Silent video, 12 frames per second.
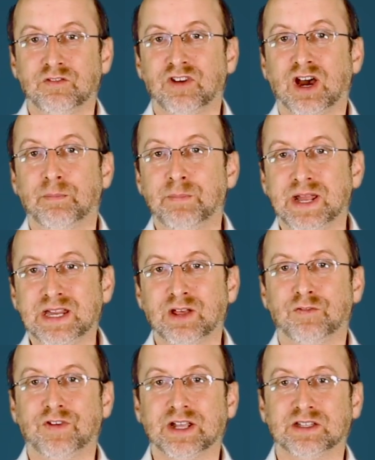there are many
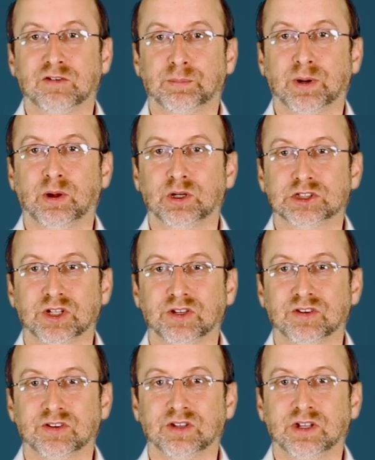effective
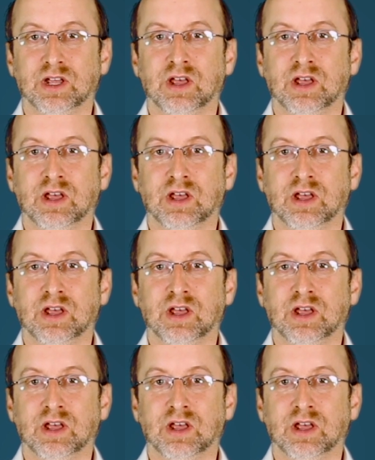approaches